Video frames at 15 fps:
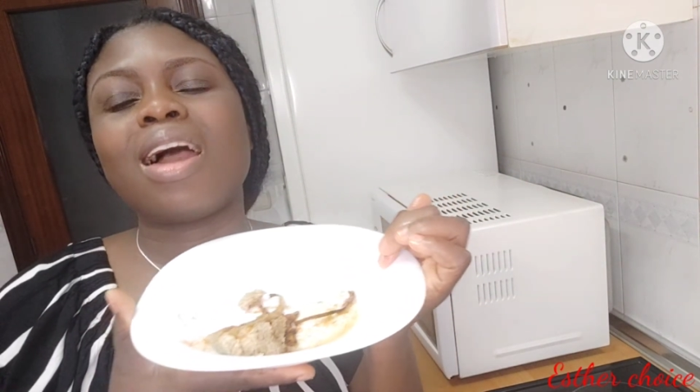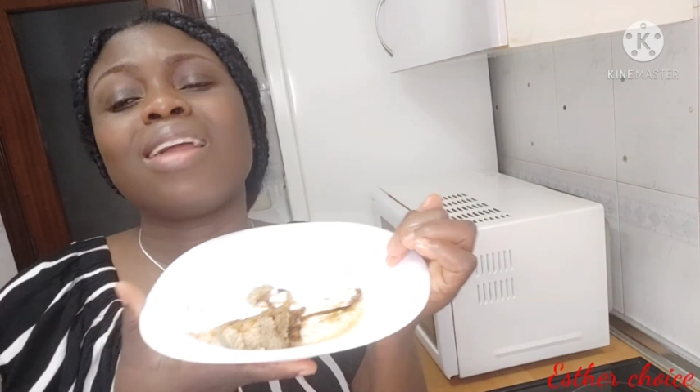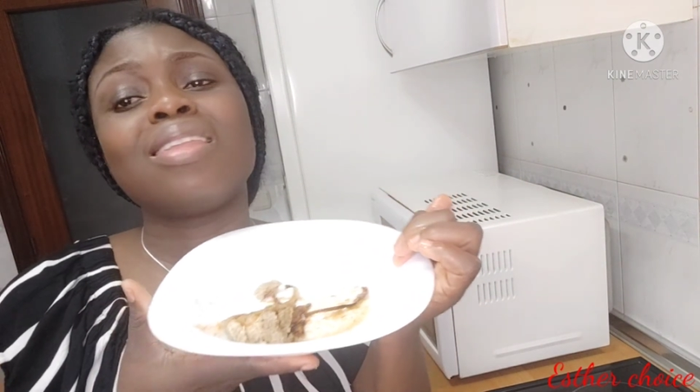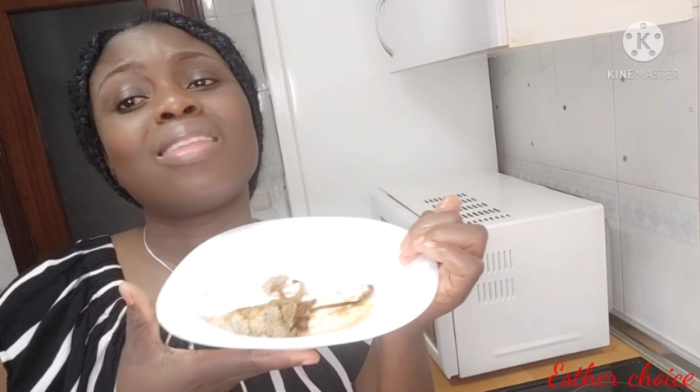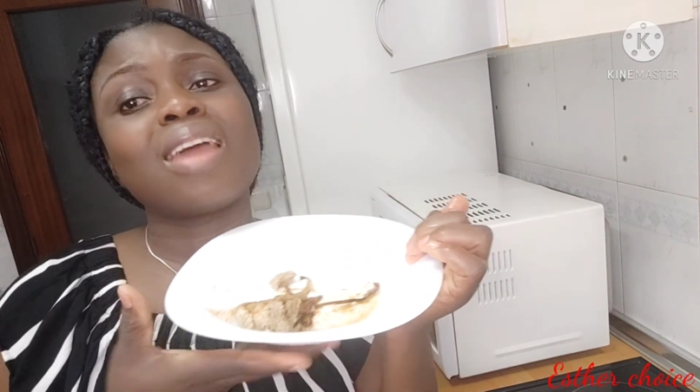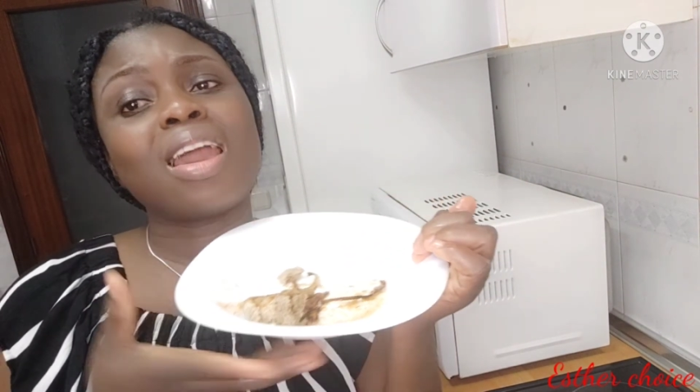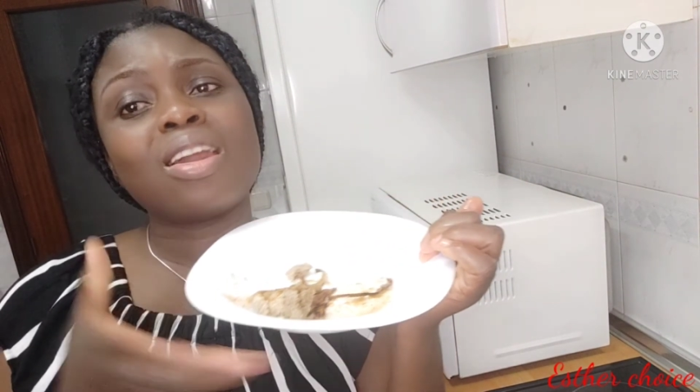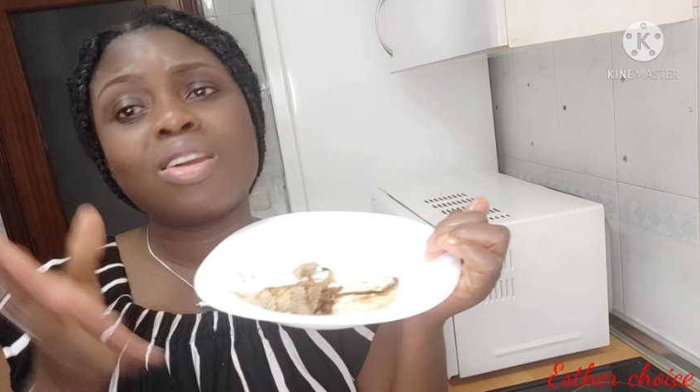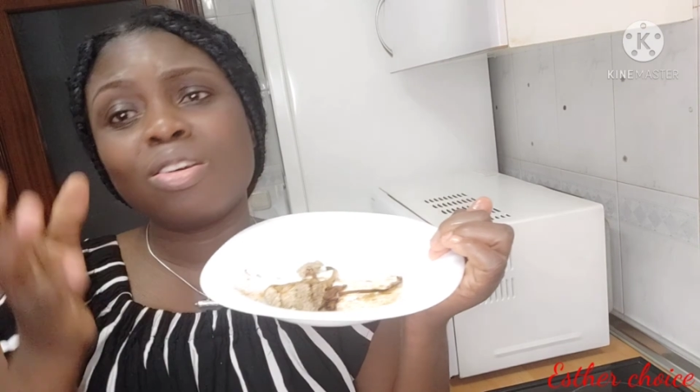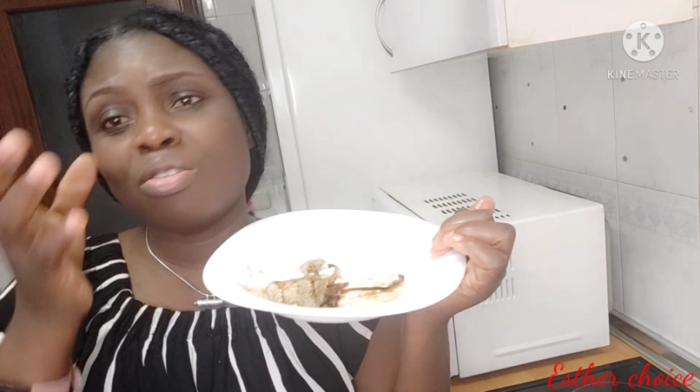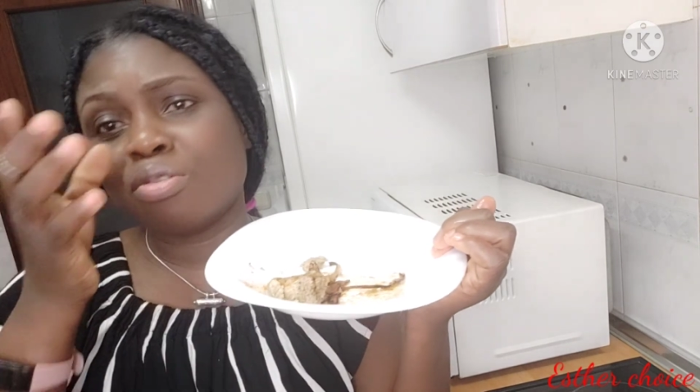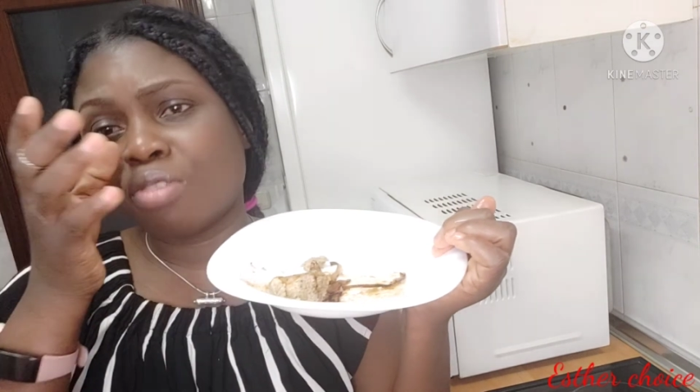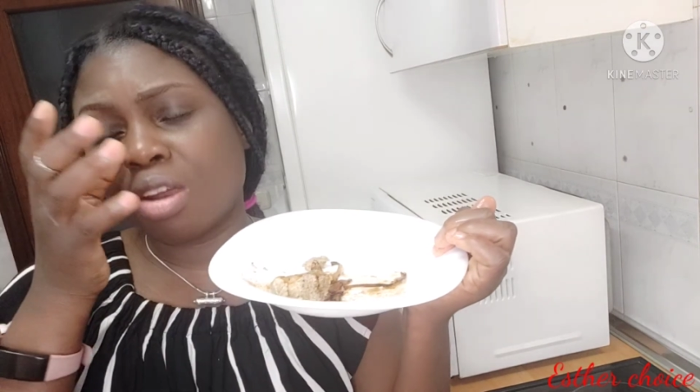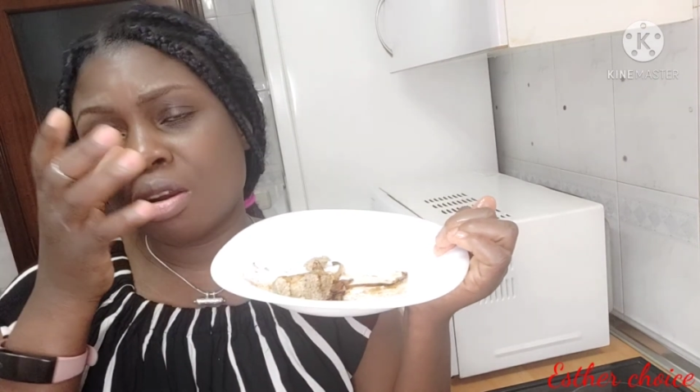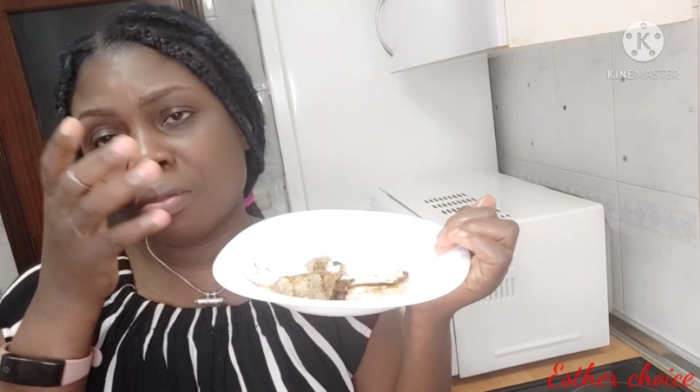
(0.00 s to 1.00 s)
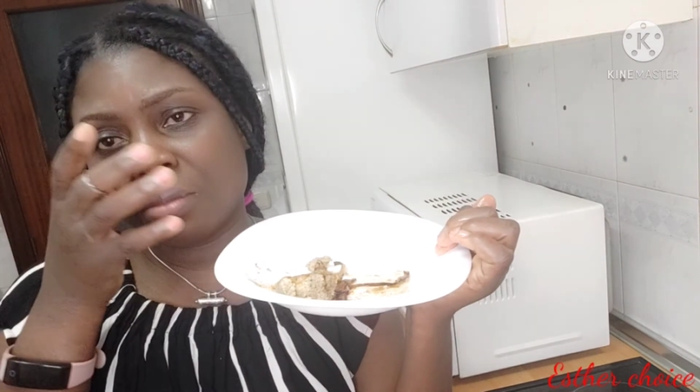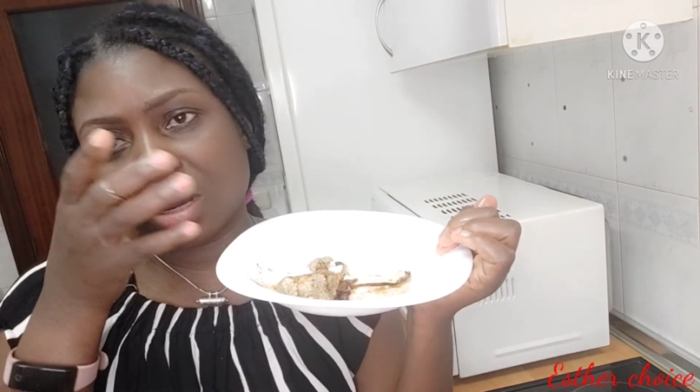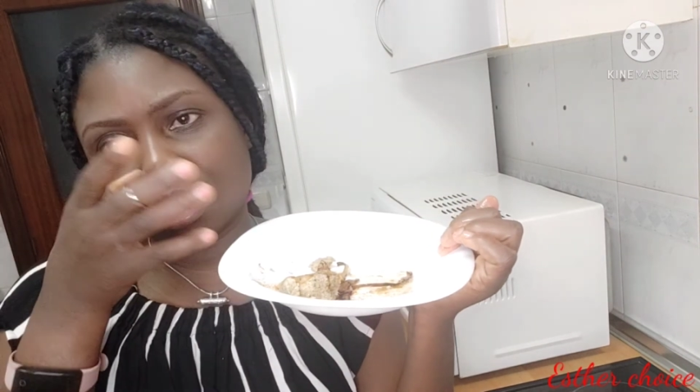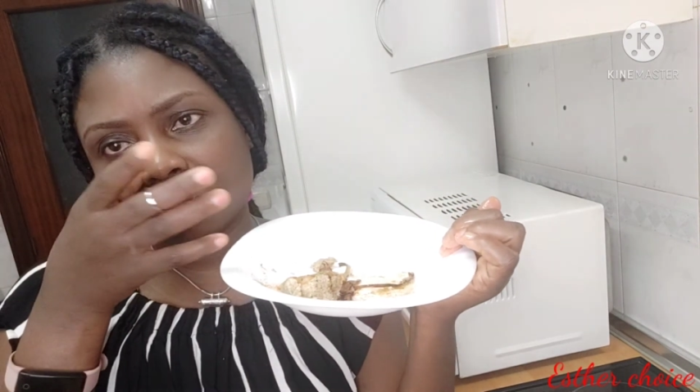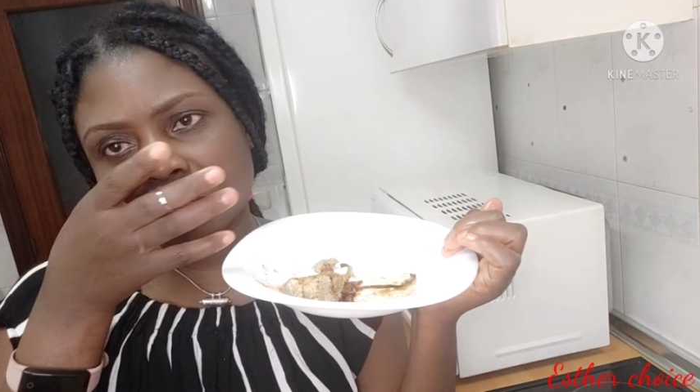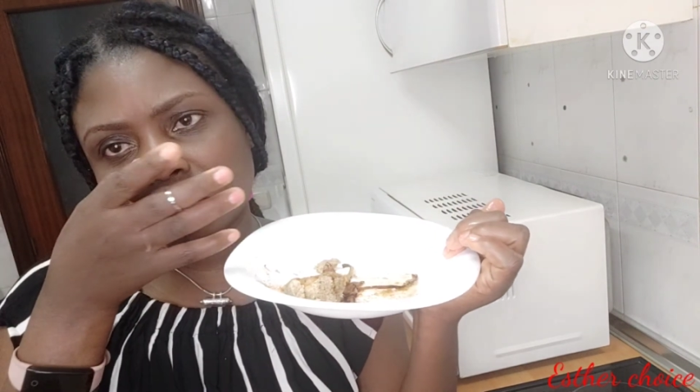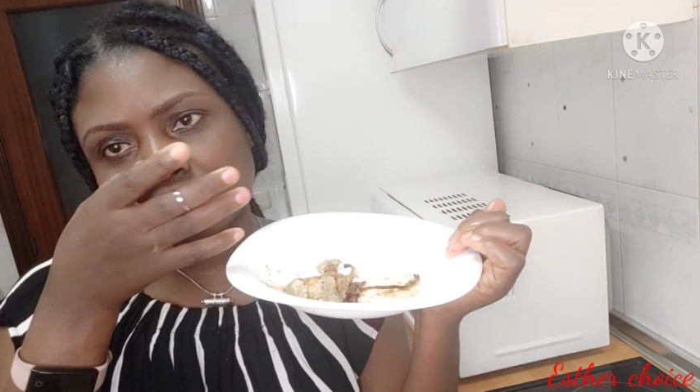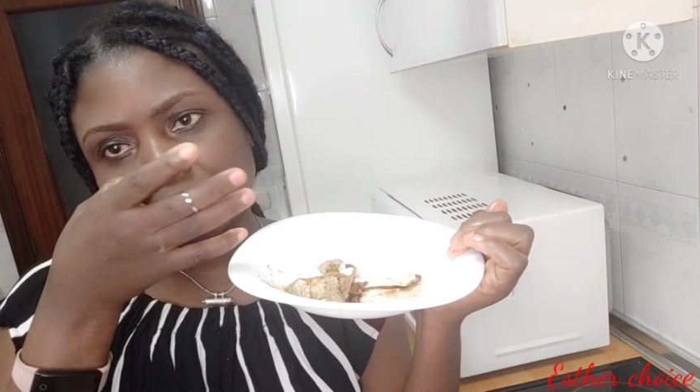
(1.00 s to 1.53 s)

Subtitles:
I thank you very much.